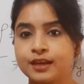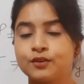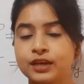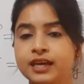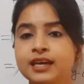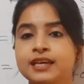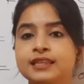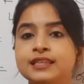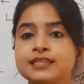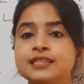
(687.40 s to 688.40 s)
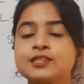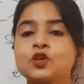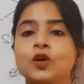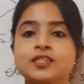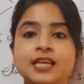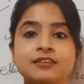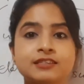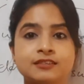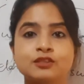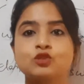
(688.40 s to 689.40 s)
Okay, this is constant
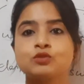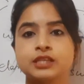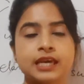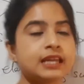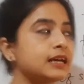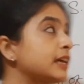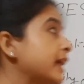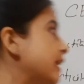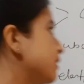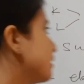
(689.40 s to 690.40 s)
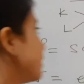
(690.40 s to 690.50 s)
returns to scale again.